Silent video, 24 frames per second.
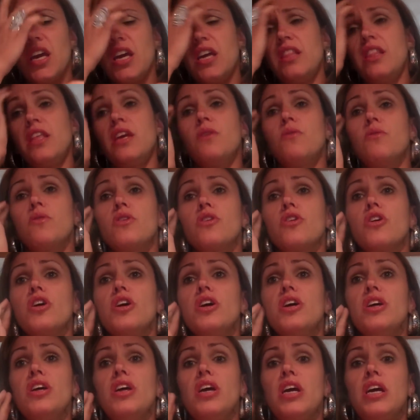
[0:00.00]
and
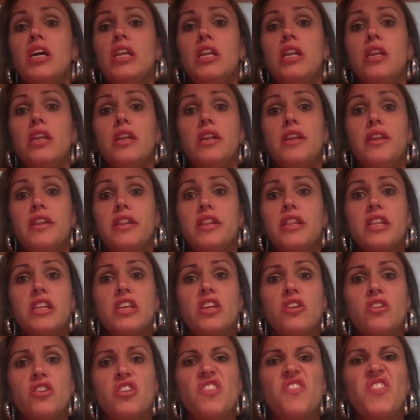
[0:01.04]

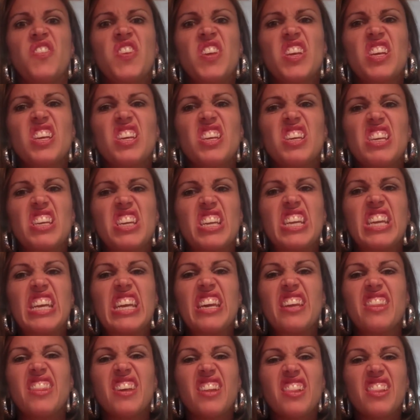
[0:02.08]
you could
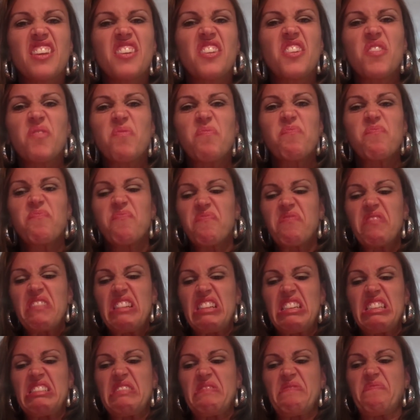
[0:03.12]
hear their little
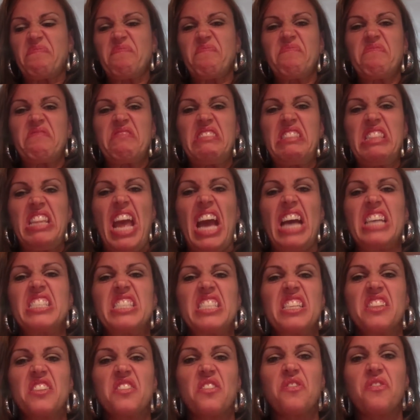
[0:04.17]

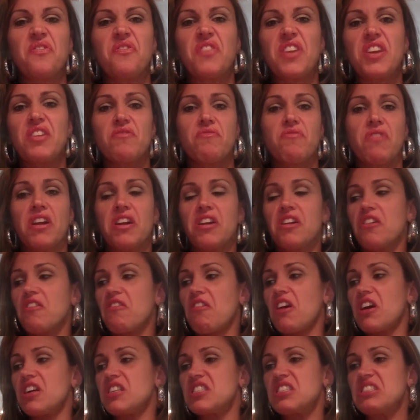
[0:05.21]
nasty little feet running
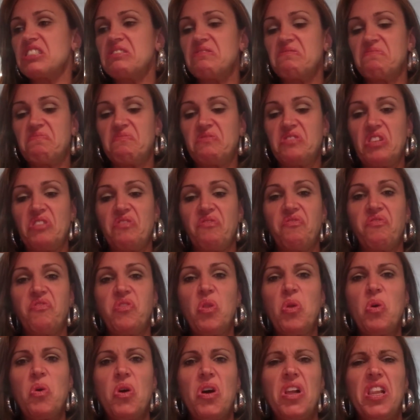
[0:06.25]
across the
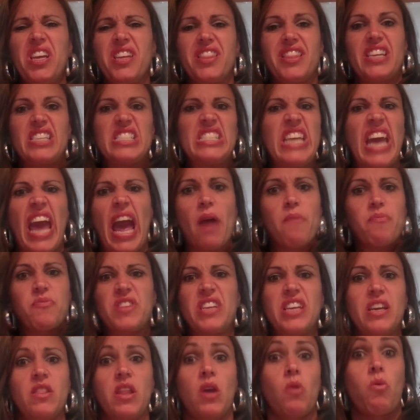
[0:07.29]
floor like they're
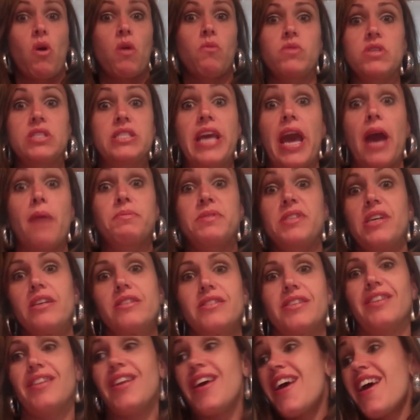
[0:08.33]
like one was tap
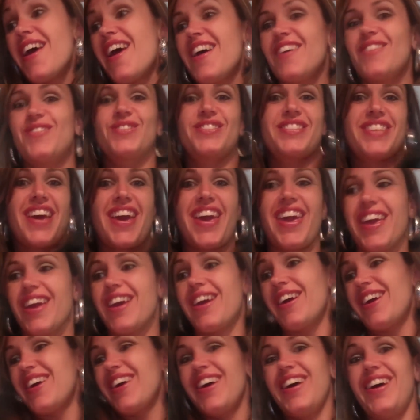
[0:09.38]
dancing. It was
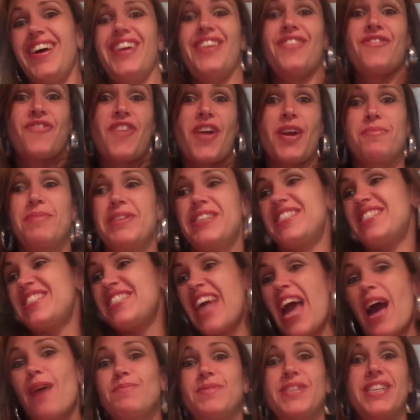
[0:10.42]
like in front of me, just
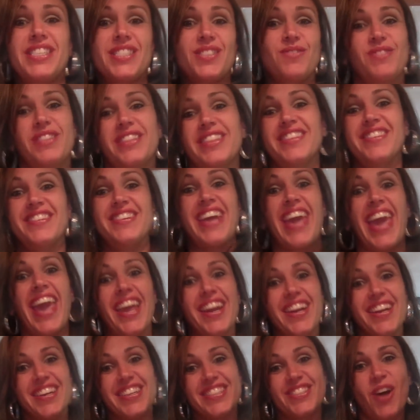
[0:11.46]
tap dancing with a little
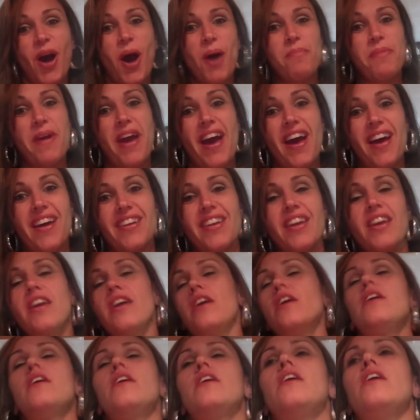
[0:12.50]
cane and a top hat,
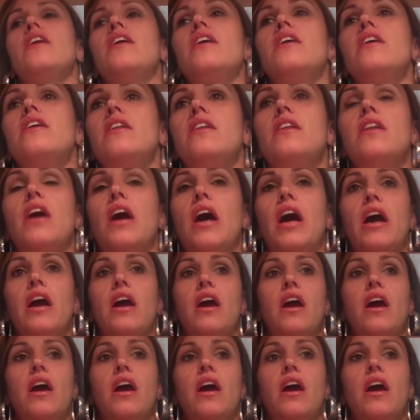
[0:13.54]
and